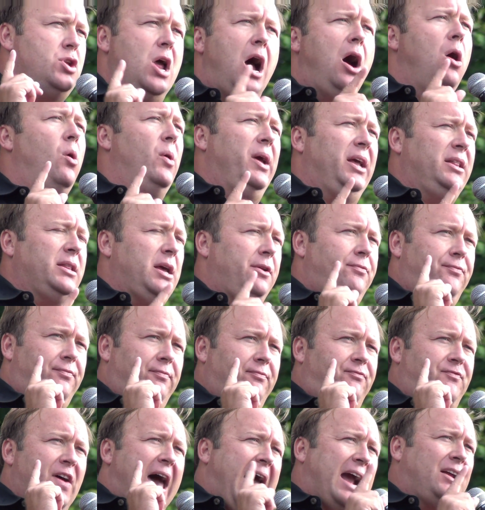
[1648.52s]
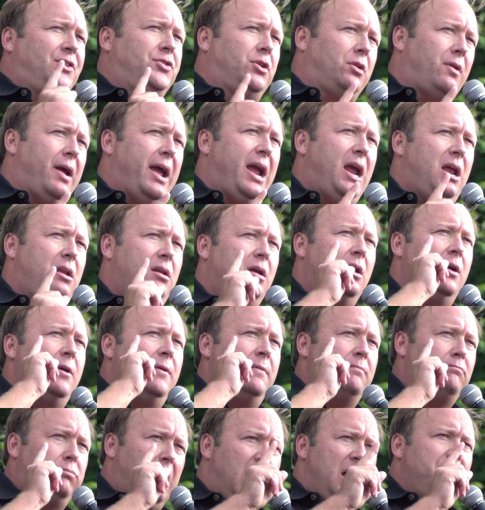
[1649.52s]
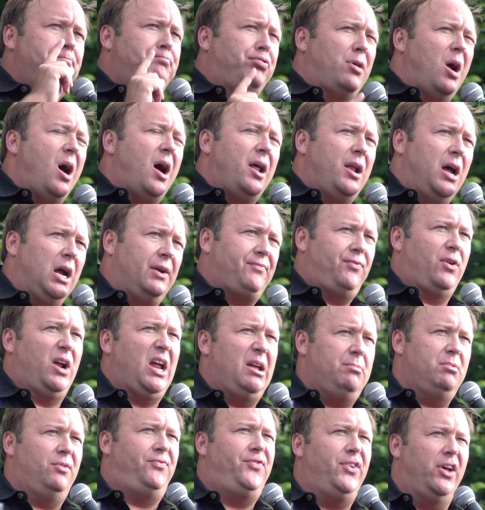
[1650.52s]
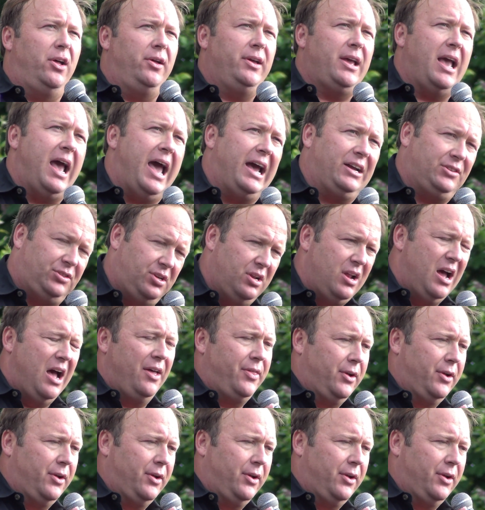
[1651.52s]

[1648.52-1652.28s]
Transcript: knowing that Factor VIII blood product for hemophiliacs and